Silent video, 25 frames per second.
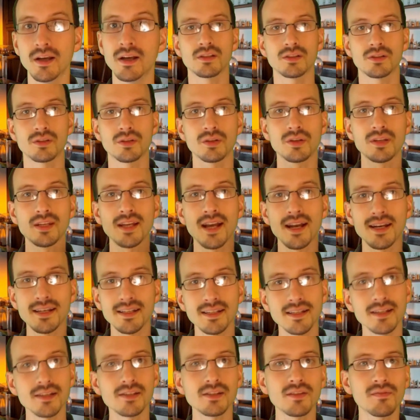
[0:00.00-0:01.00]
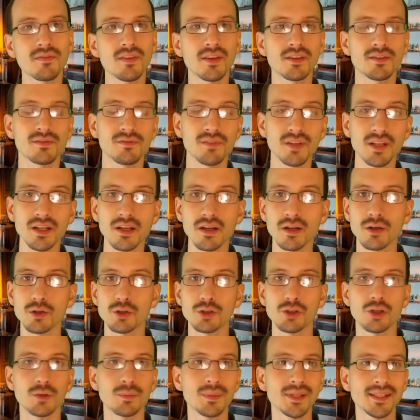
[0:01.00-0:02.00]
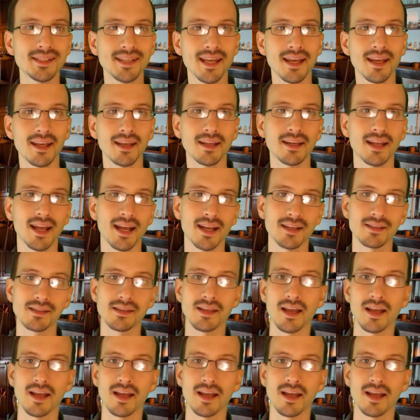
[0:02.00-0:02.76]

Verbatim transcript: So the ideas of this video should be taken as